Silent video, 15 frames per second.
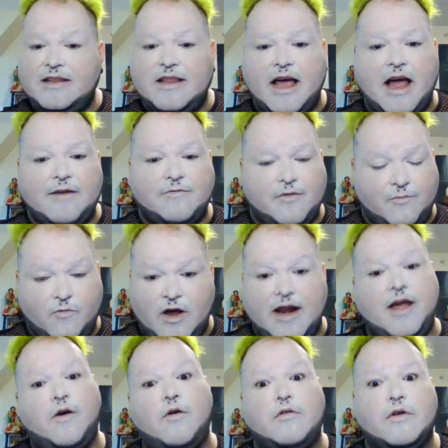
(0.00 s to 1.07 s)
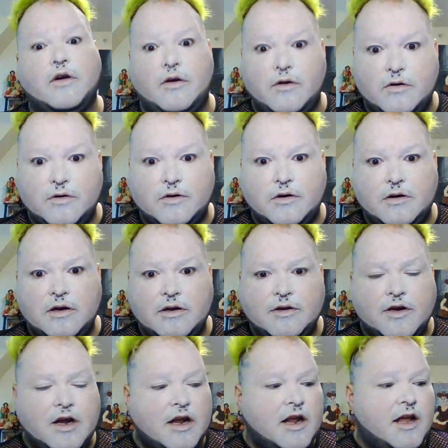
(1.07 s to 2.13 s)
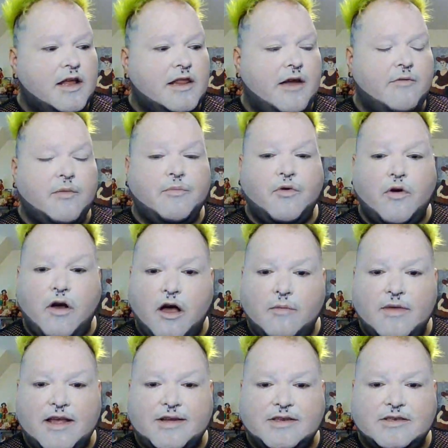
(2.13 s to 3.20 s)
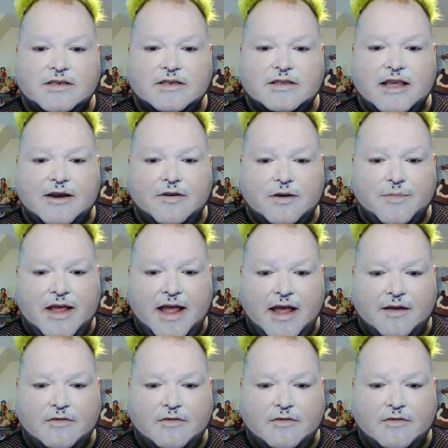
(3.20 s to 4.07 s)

that, from what I overheard, they were promised that it would be.